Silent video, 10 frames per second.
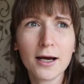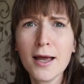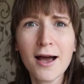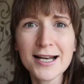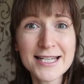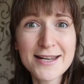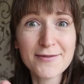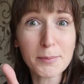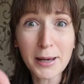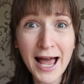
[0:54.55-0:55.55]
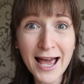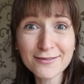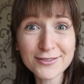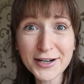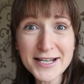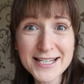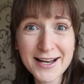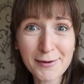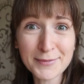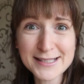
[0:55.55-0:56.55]
I didn't even plan for it to
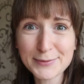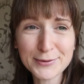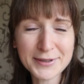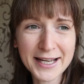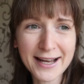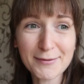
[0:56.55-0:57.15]
come this morning.